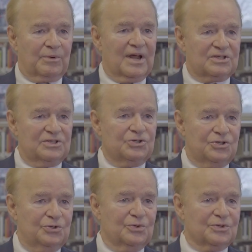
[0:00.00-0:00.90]
were actually
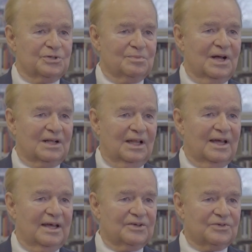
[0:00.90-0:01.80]
students in my
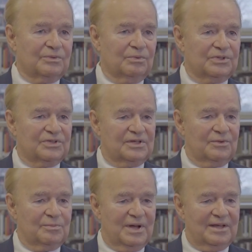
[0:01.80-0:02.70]
class, which they
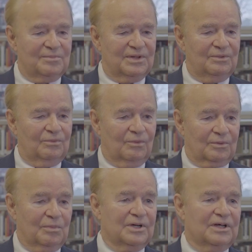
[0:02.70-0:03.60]
remind me
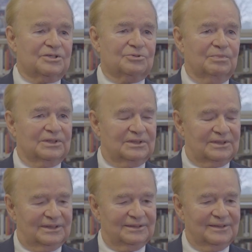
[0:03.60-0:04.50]
weren't much, but
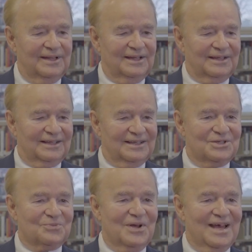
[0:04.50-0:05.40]
at
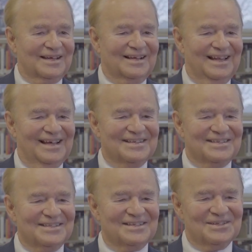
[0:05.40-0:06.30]
least we had
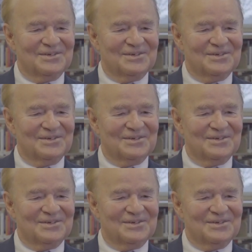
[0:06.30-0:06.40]
classes.